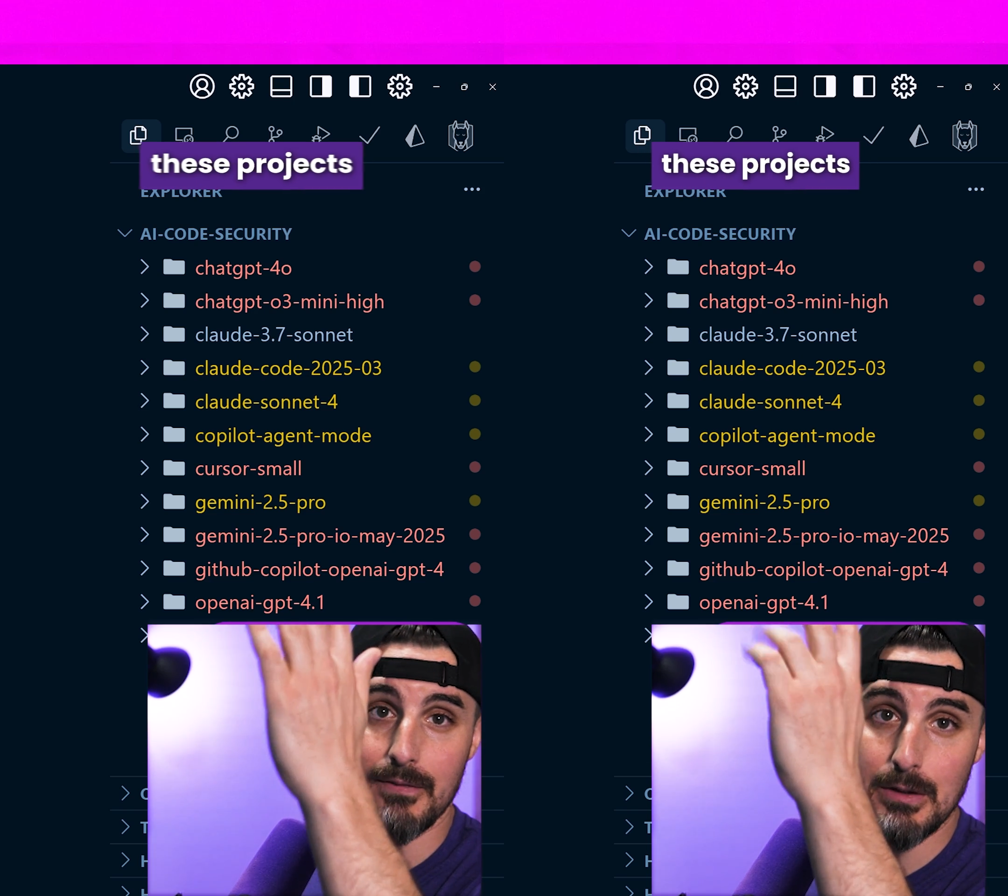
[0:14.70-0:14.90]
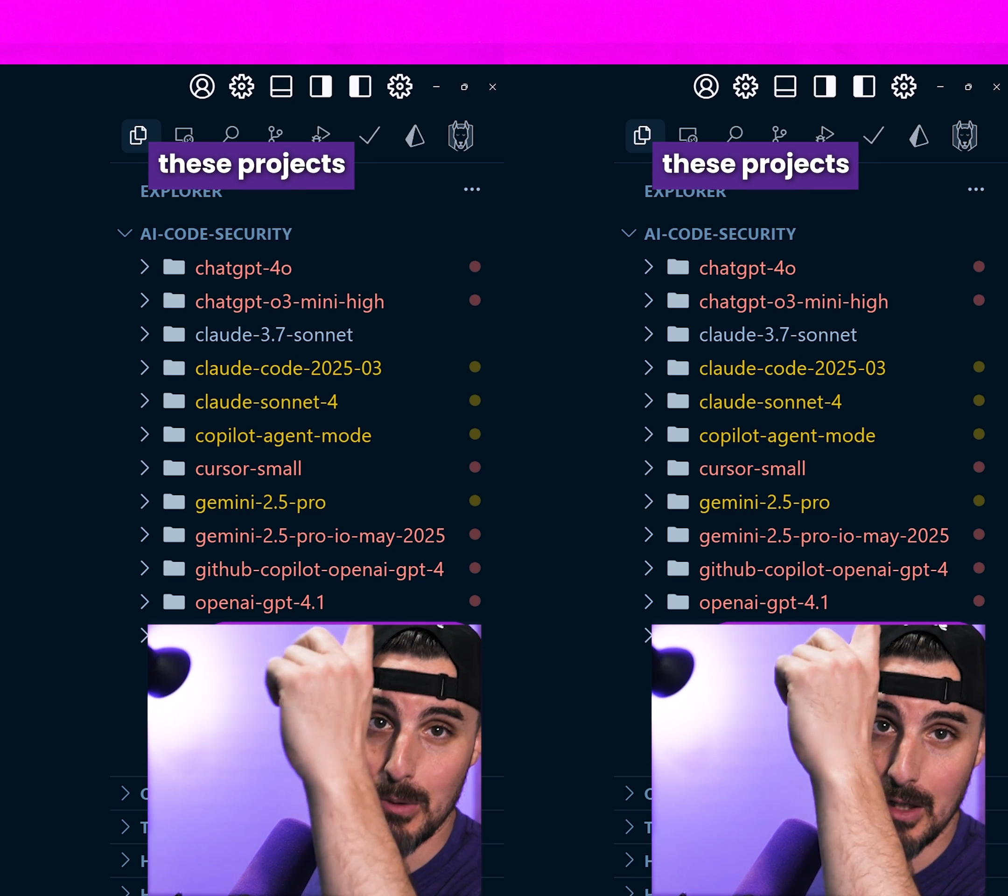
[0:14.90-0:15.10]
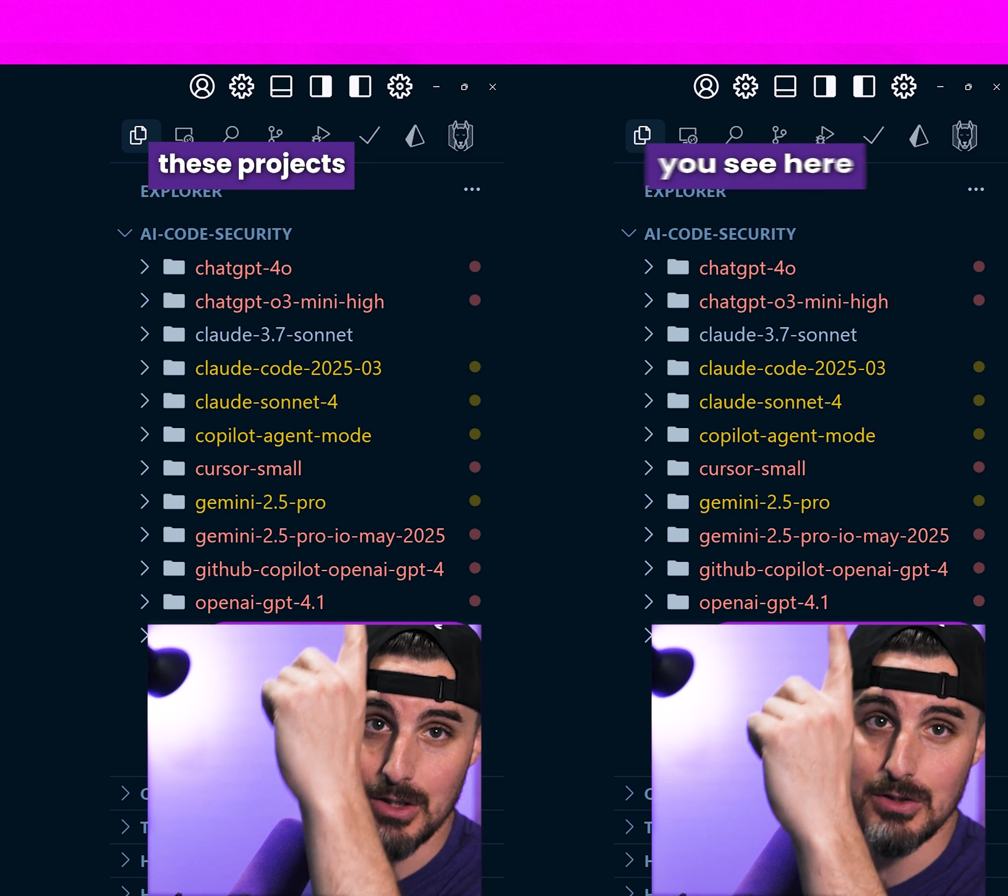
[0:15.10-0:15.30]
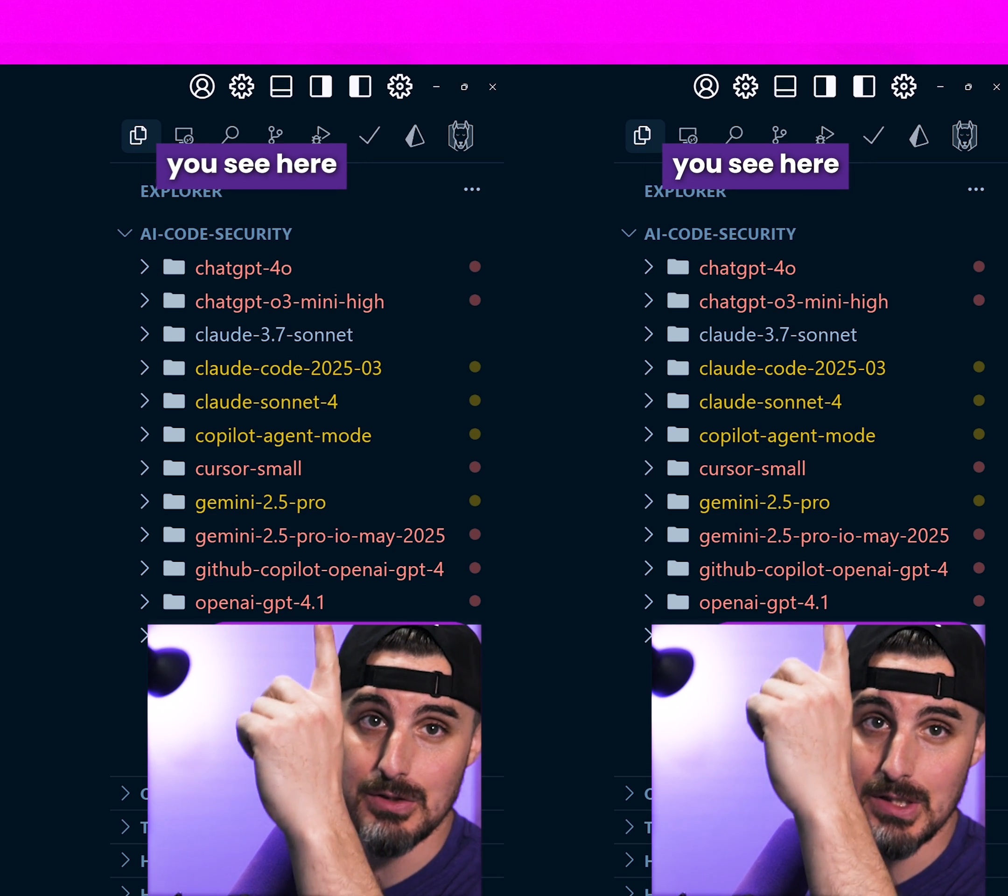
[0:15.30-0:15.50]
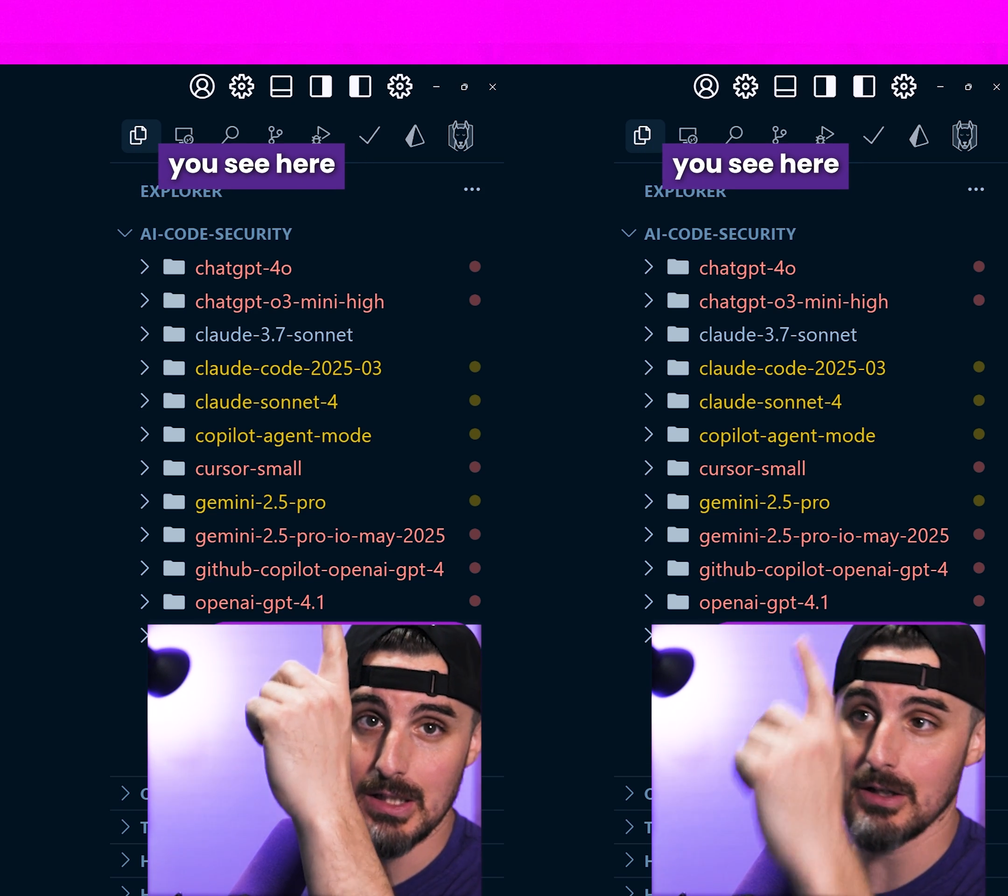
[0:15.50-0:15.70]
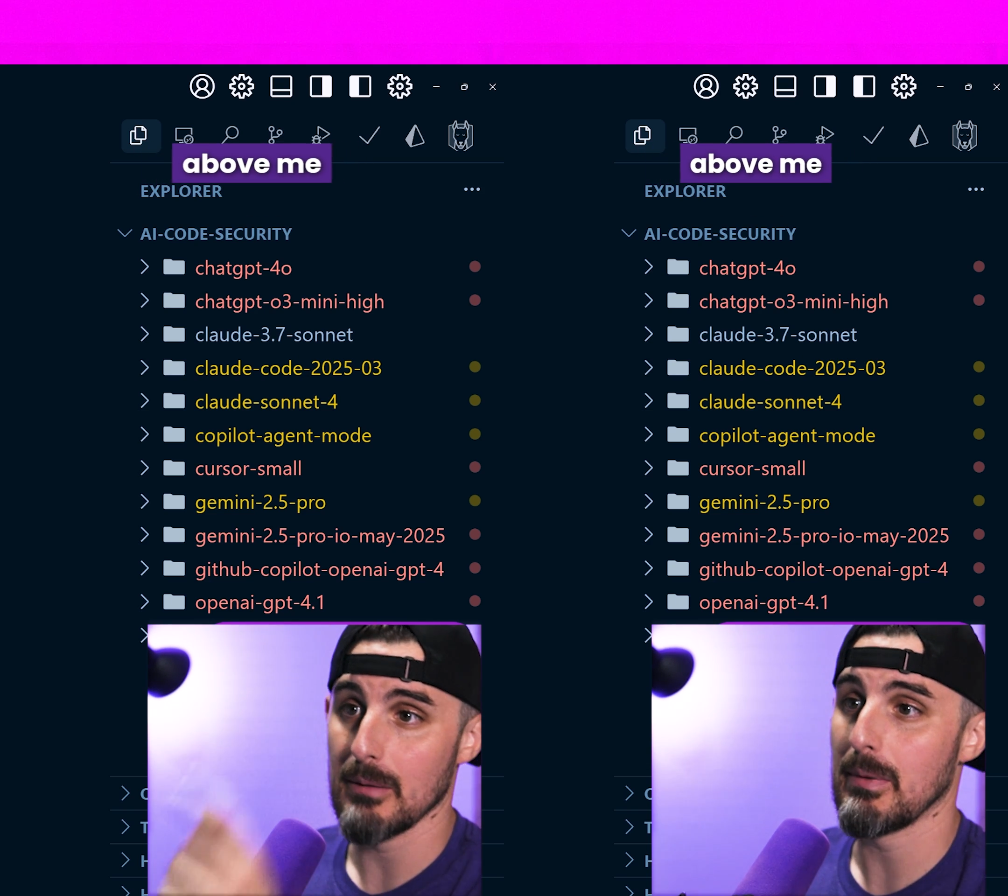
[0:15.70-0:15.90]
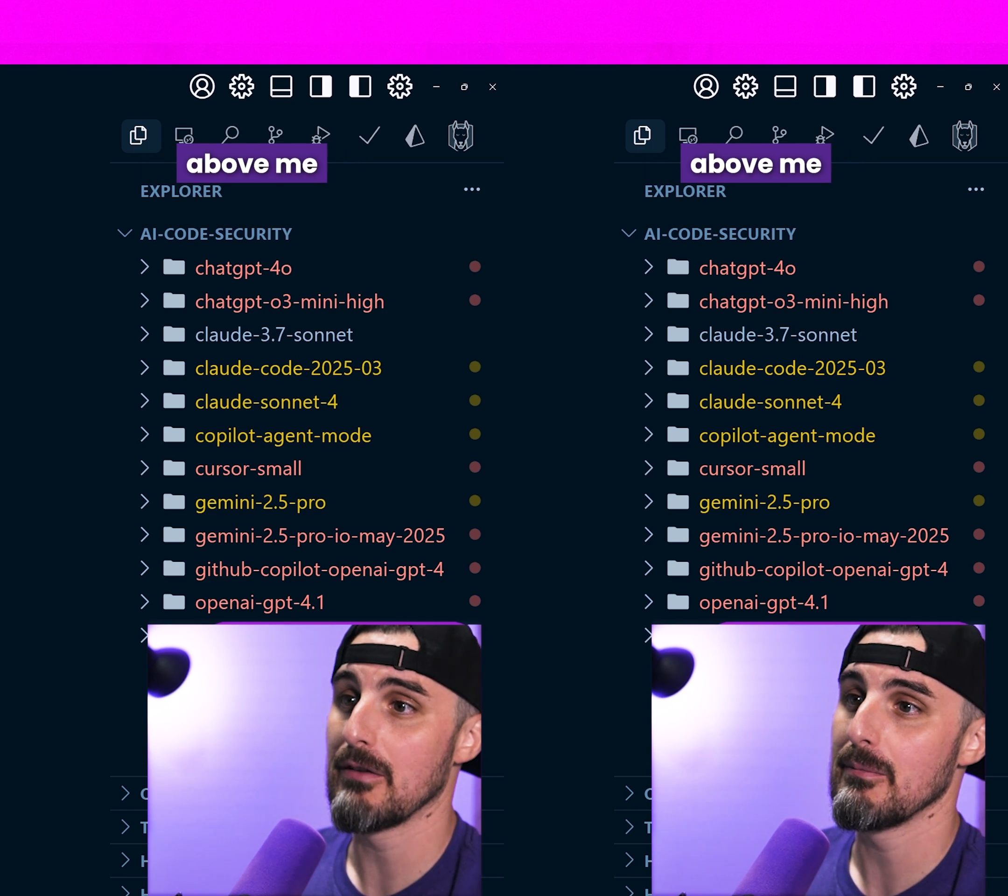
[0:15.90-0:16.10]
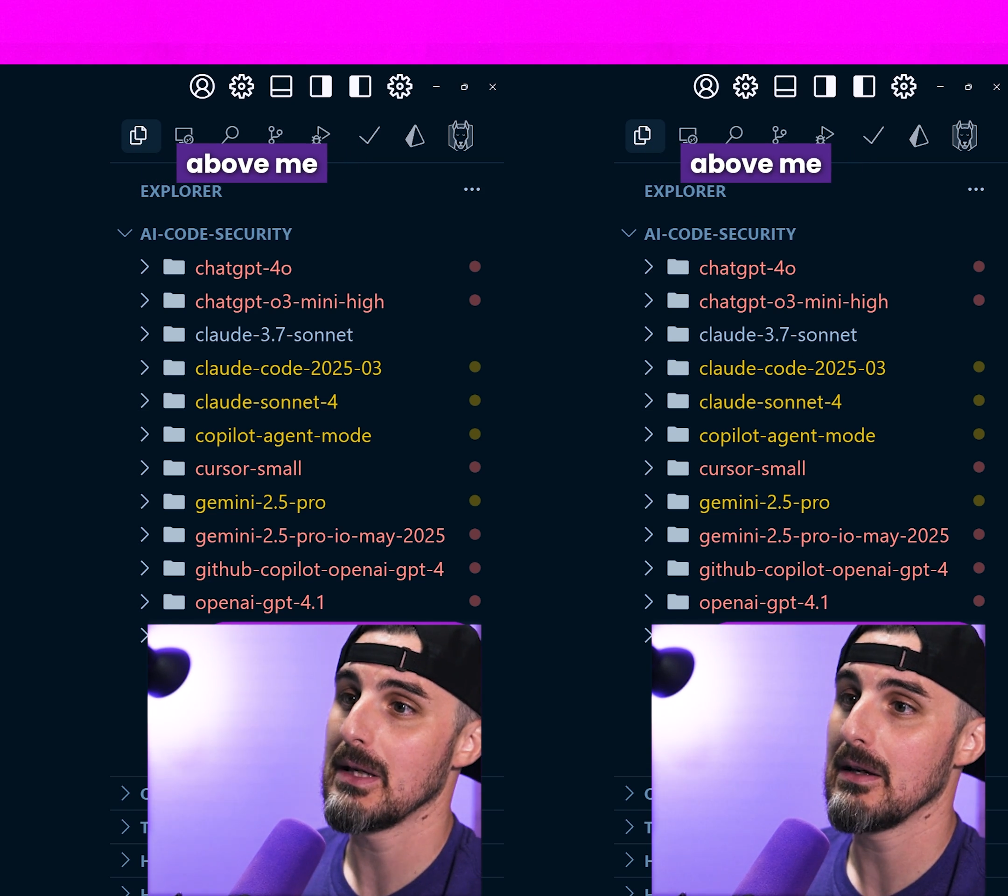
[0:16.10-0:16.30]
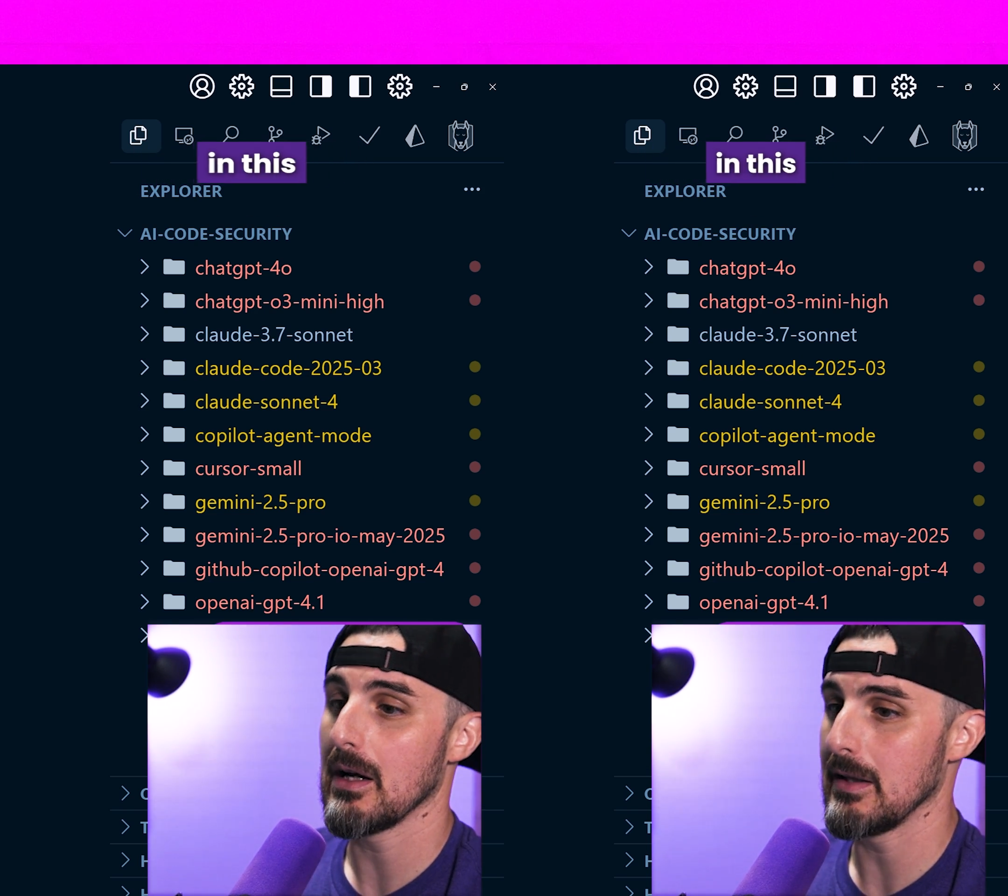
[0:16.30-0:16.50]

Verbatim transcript: of these projects you see here above me